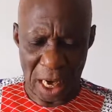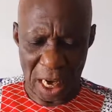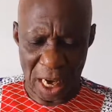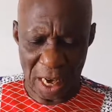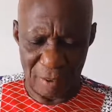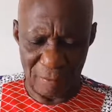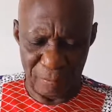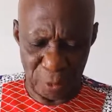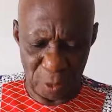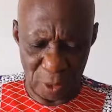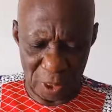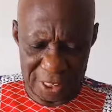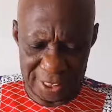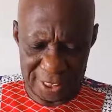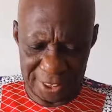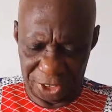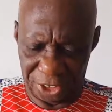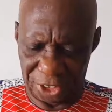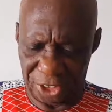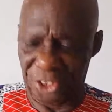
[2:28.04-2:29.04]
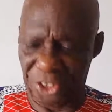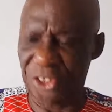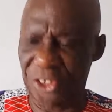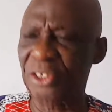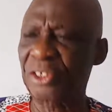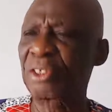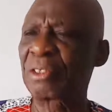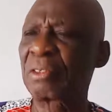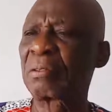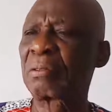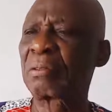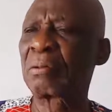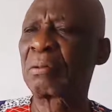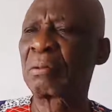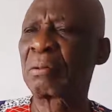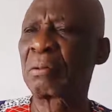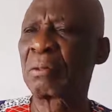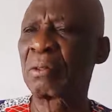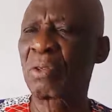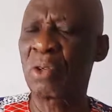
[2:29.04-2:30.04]
And for this
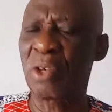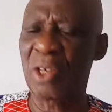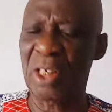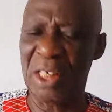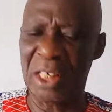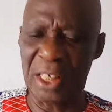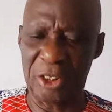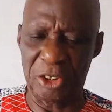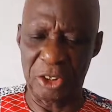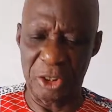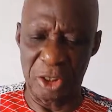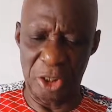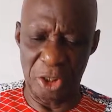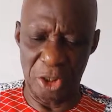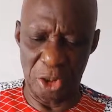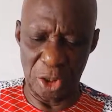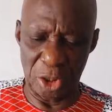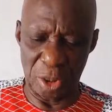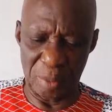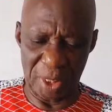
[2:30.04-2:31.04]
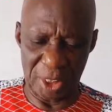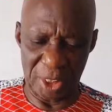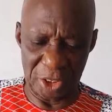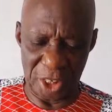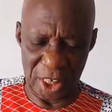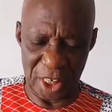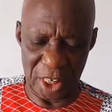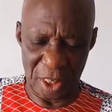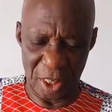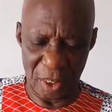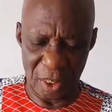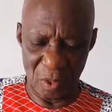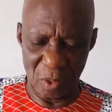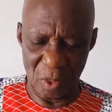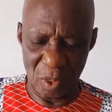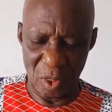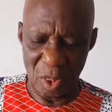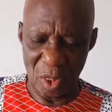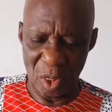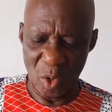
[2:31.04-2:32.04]
coordinate geometry,
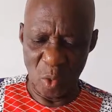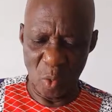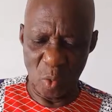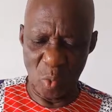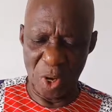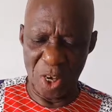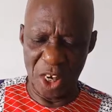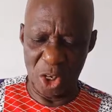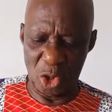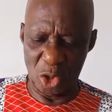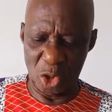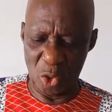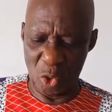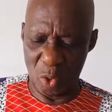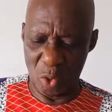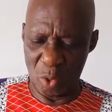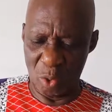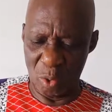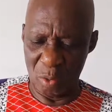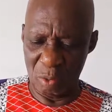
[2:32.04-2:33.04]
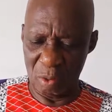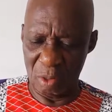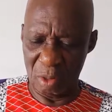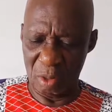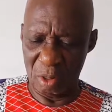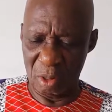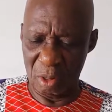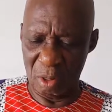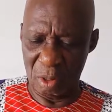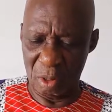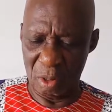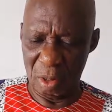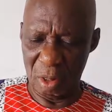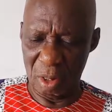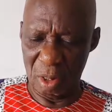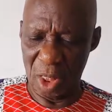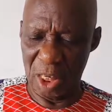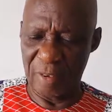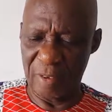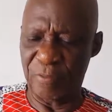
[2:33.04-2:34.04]
we need to know
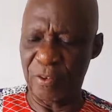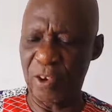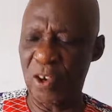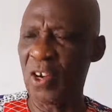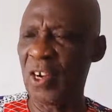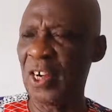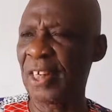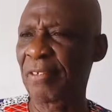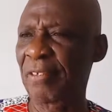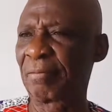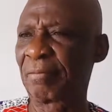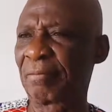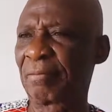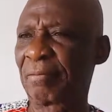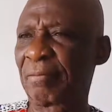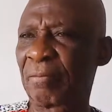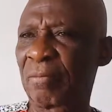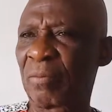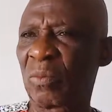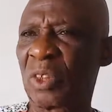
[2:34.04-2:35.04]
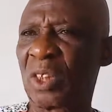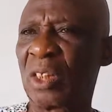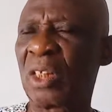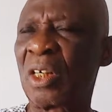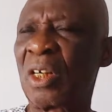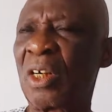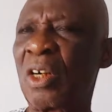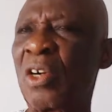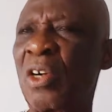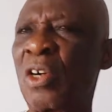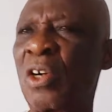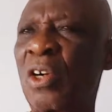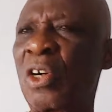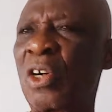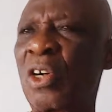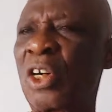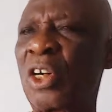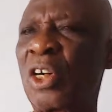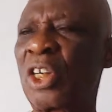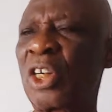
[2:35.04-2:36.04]
the following.
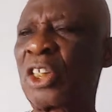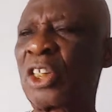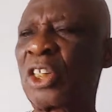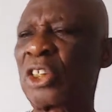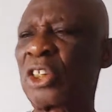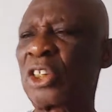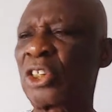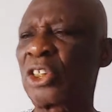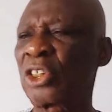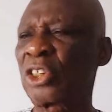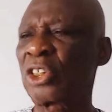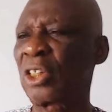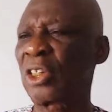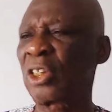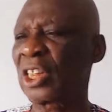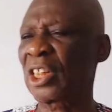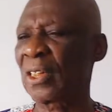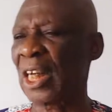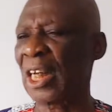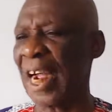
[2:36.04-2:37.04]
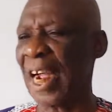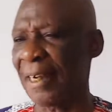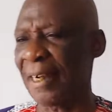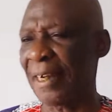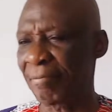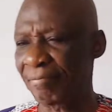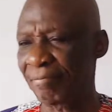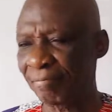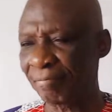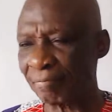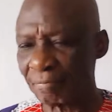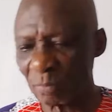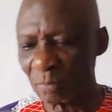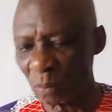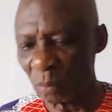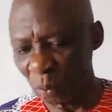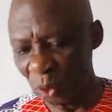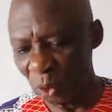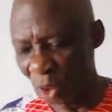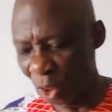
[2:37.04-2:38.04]
Horizontal line.
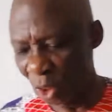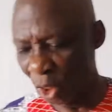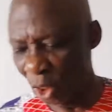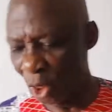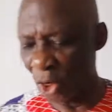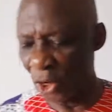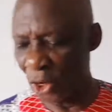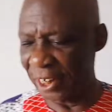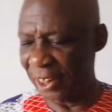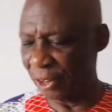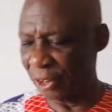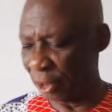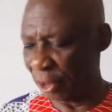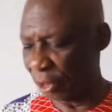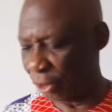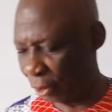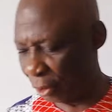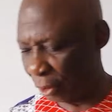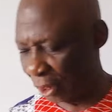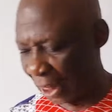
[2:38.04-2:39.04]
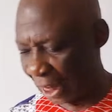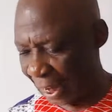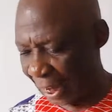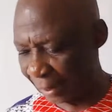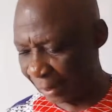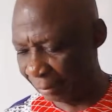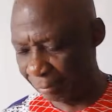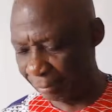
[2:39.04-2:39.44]
Horizontal line.